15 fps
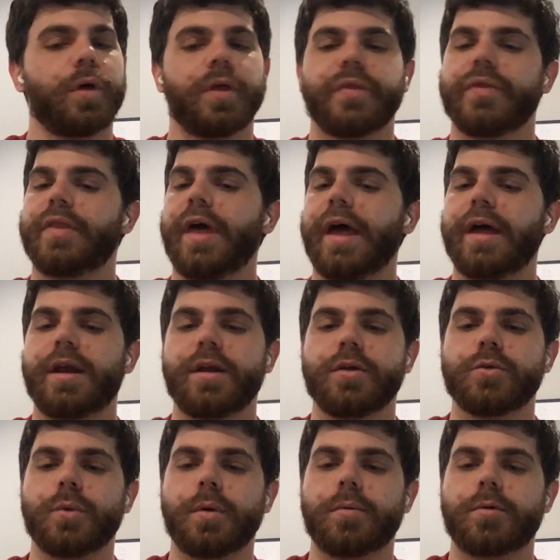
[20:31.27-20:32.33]
That is
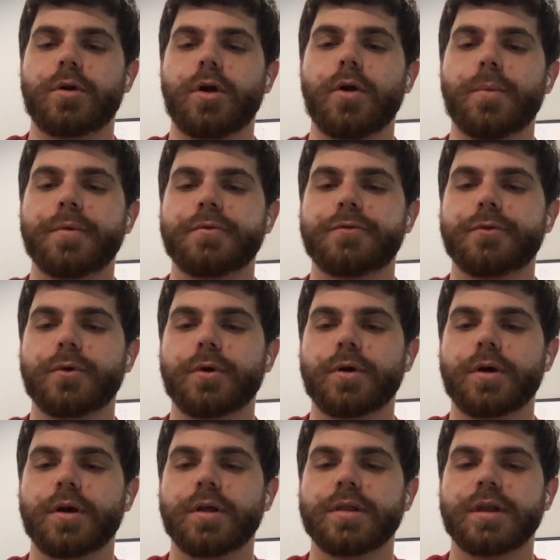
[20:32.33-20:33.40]
what we're hoping
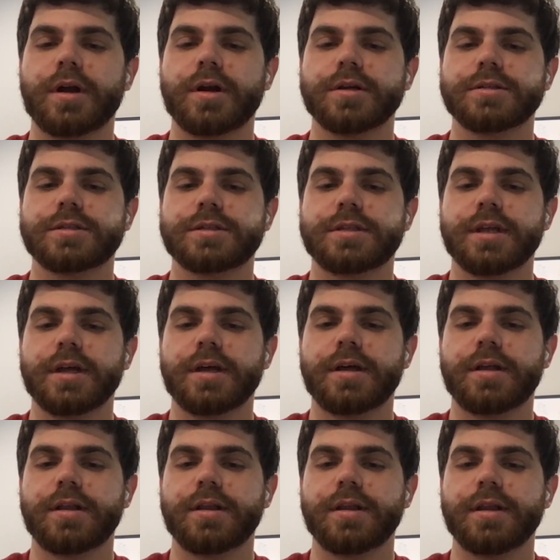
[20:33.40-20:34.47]
for. There is
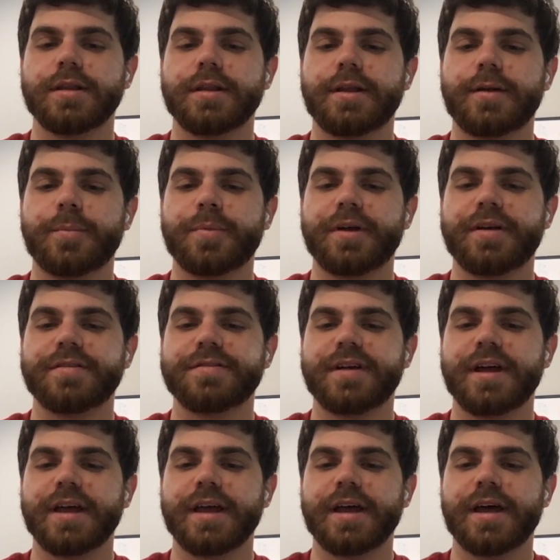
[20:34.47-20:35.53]
still a little bit of
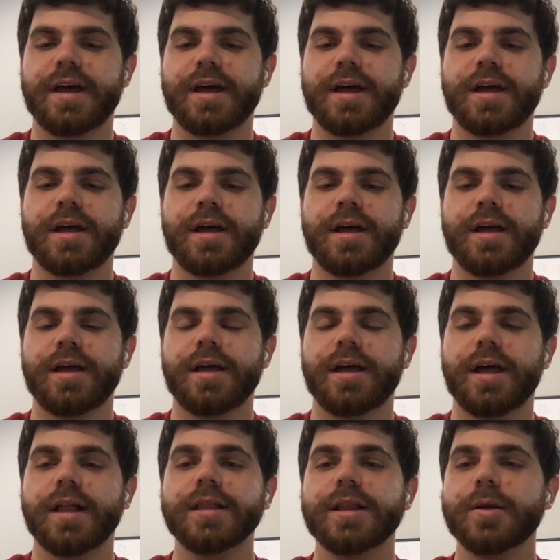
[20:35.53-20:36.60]
a uh,
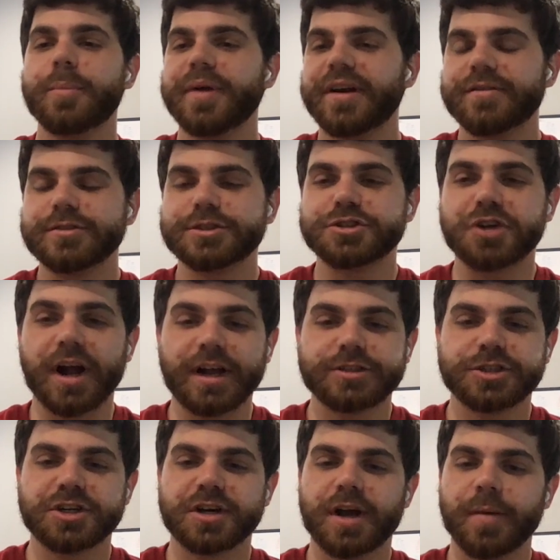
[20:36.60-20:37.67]
a little bit of a stretch
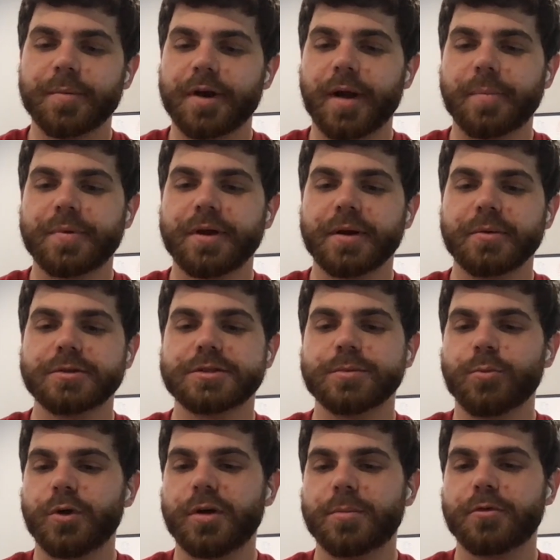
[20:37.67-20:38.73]
coming up here with some
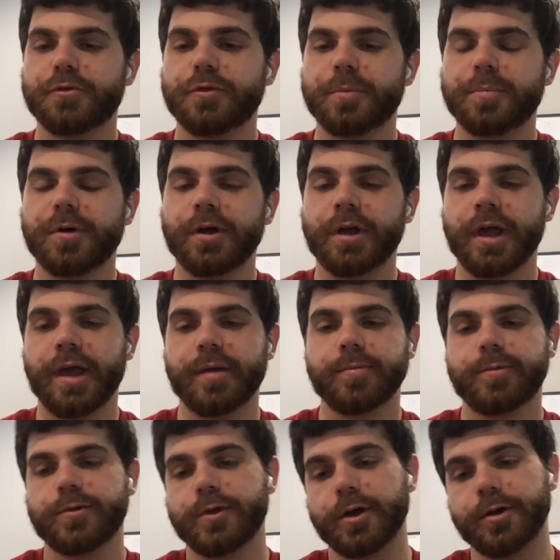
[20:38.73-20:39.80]
winnable football
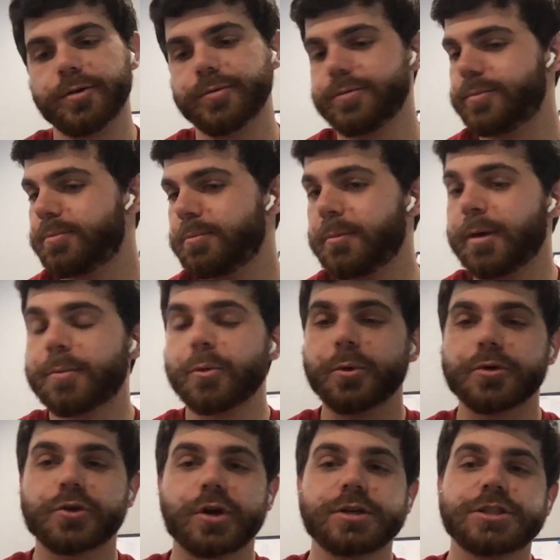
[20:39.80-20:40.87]
games. So maybe we
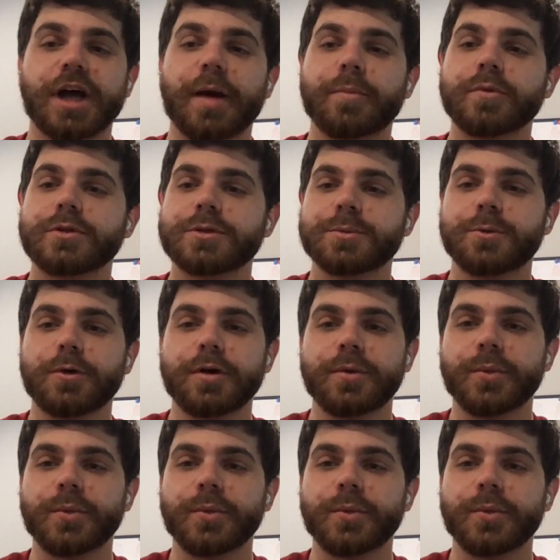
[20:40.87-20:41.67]
start chopping some wood.